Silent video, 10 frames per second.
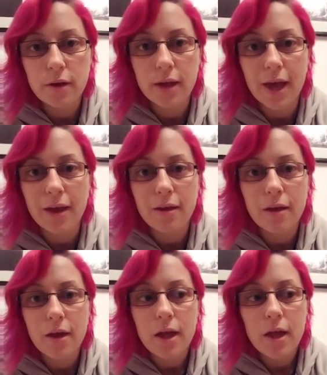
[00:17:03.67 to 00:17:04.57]
Okay.
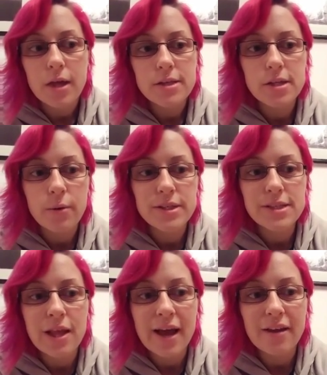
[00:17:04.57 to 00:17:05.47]
So
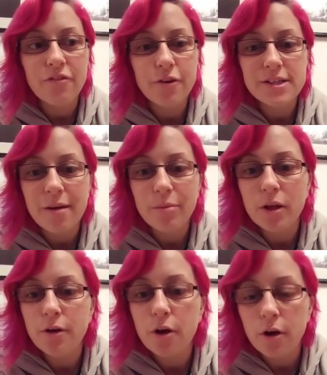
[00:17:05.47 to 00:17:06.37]
it's like, for
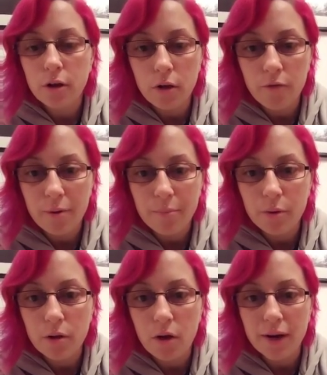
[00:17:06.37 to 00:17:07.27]
example, I know a lot of
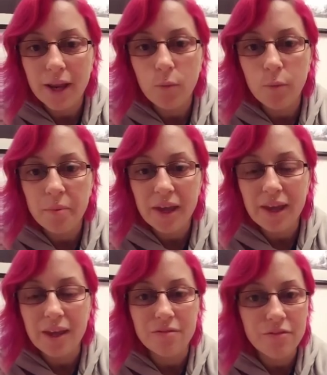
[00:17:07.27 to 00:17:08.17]
people on here will
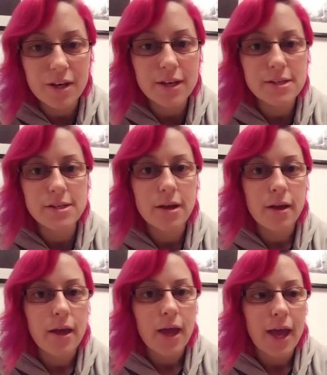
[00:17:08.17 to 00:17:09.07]
be in fitness.
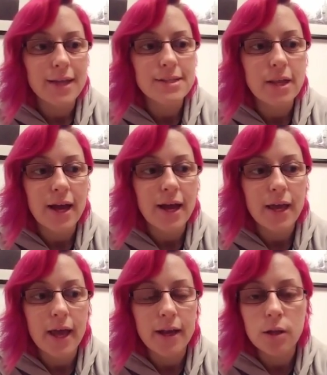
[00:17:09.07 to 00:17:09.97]
It's
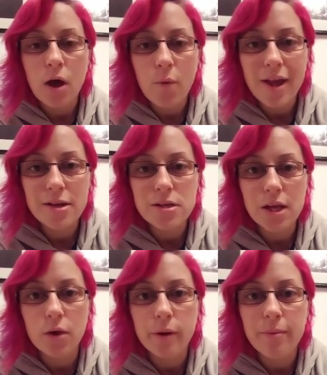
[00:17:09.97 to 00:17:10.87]
like at a low end,
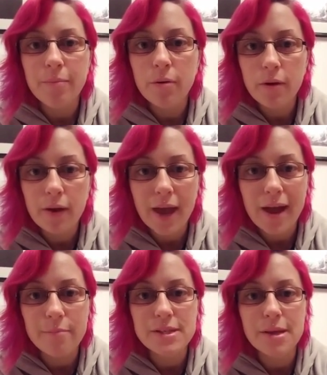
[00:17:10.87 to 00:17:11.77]
it could be boot
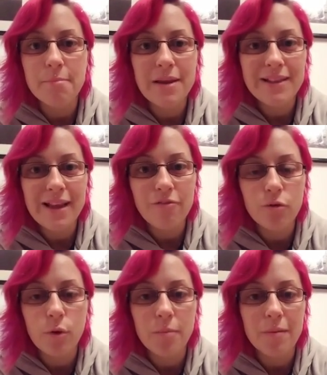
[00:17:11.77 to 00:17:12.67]
camps, mid
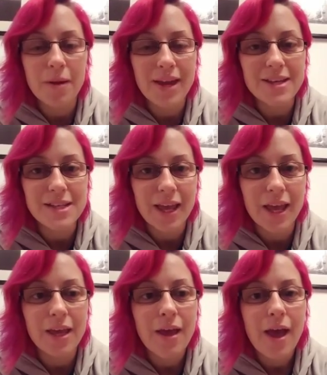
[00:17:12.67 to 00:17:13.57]
level could be
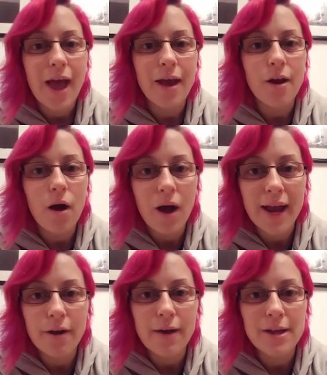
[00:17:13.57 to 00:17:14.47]
PT, and a
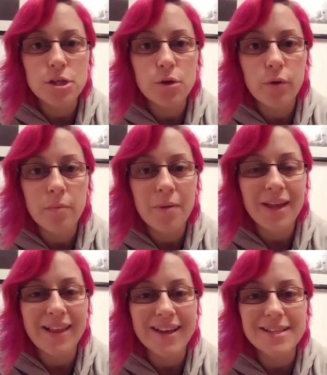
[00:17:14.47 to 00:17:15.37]
higher end could
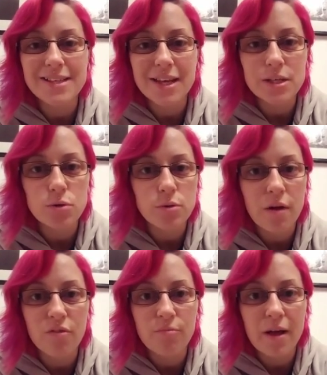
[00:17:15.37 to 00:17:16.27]
be like a 6 or
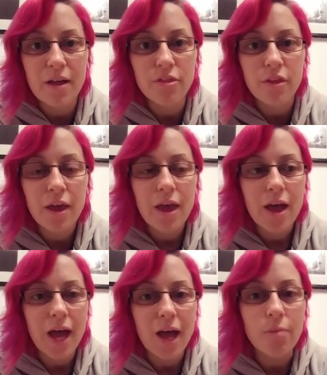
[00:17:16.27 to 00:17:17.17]
12 month
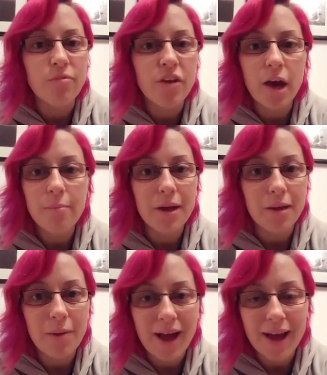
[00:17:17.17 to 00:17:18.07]

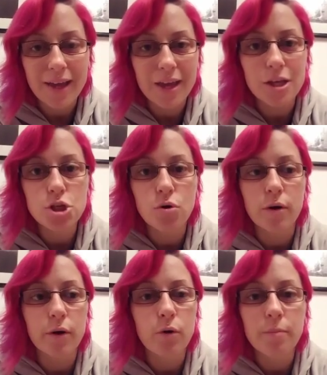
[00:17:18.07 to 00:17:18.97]
VIP package,
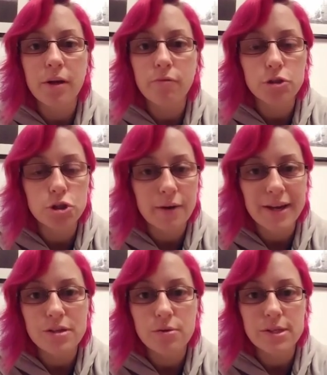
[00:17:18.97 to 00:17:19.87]
or it could be a
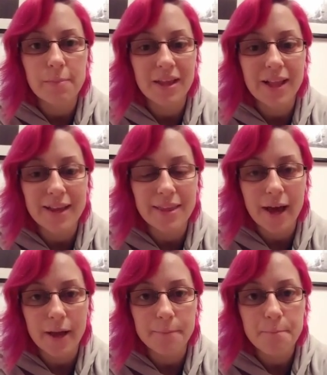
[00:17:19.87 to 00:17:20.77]
retreat or something like
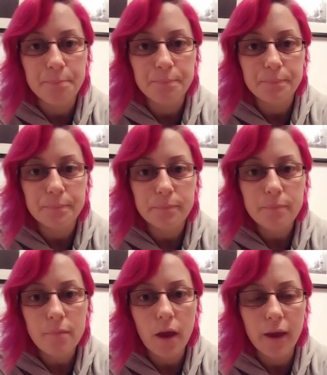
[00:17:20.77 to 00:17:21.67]
that.
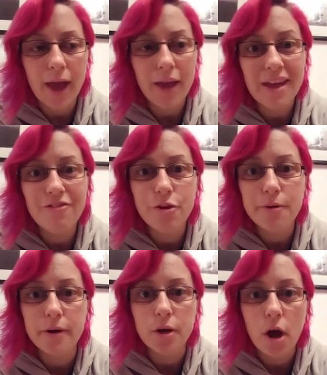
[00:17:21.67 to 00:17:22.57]
Okay, if
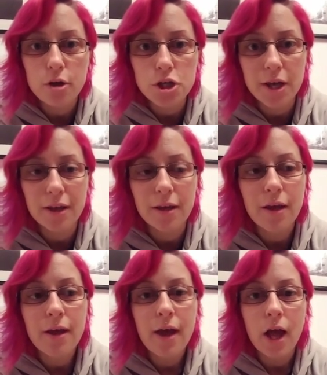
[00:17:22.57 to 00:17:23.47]
you're in coaching,
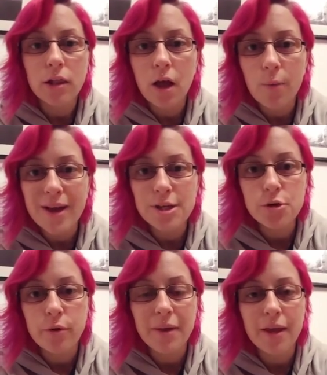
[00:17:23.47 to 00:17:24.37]
a low
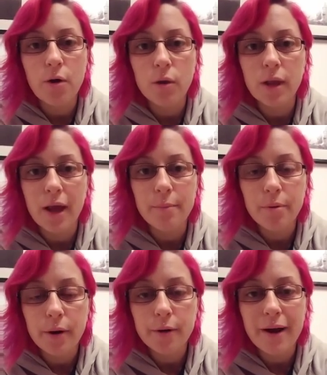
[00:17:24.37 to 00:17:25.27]
end could be an online
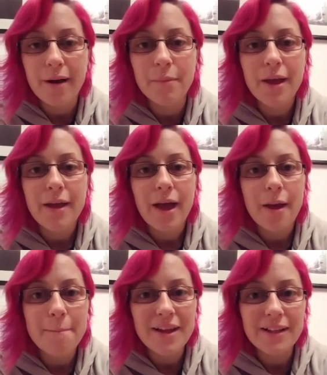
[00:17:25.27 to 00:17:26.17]
program,
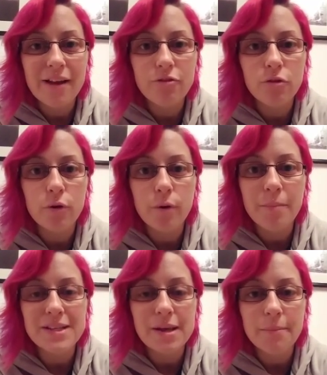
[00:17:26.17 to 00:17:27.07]
a mid level could
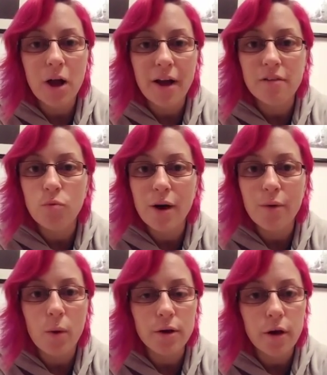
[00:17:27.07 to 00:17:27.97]
be some kind of
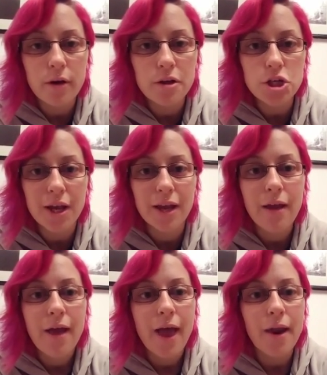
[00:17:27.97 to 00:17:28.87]
one-on-one
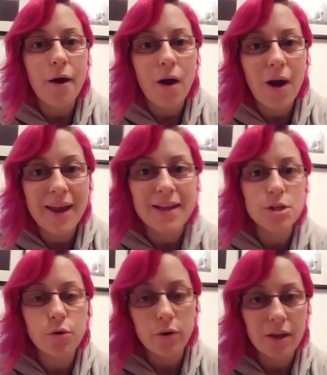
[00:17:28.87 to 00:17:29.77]
coaching, and a high
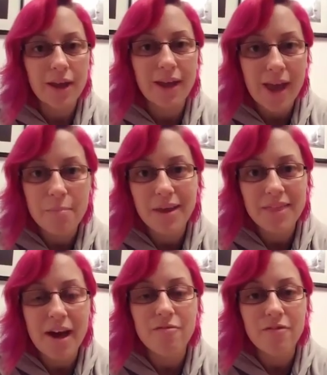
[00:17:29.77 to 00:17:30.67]
end could again
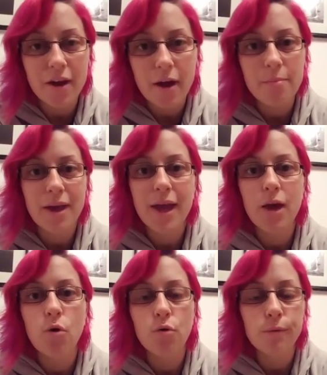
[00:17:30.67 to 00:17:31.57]
be that
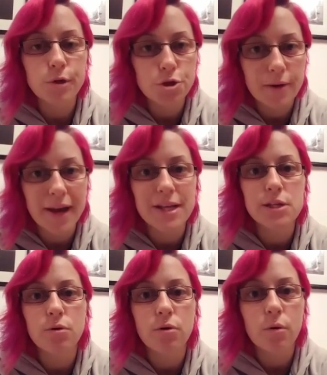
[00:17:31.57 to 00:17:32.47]
VIP or
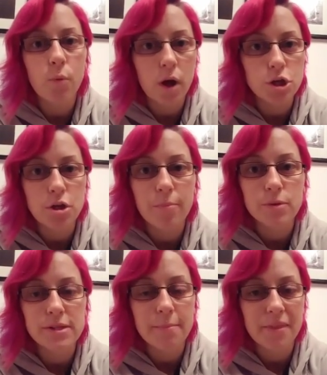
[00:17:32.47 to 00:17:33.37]
retreat or a workshop
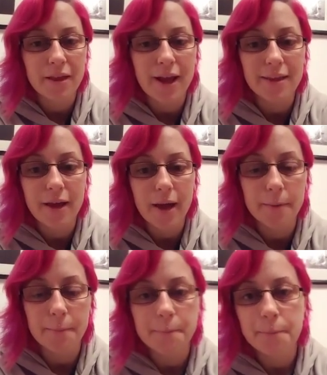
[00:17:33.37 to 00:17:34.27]
or something like
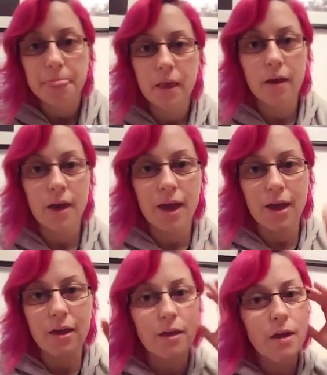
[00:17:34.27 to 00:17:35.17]
that.
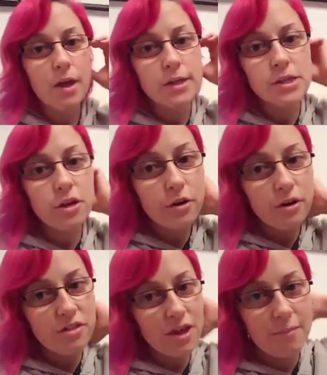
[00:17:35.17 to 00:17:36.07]
Okay, so you've got
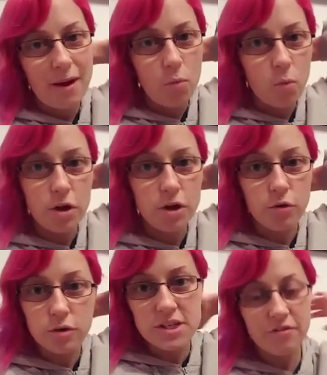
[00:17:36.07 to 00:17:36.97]
to think about what
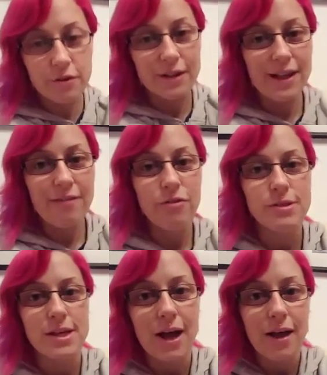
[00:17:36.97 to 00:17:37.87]
your different
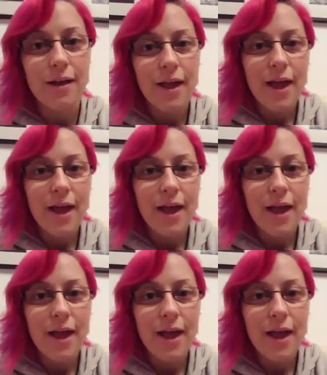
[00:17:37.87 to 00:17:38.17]
levels are.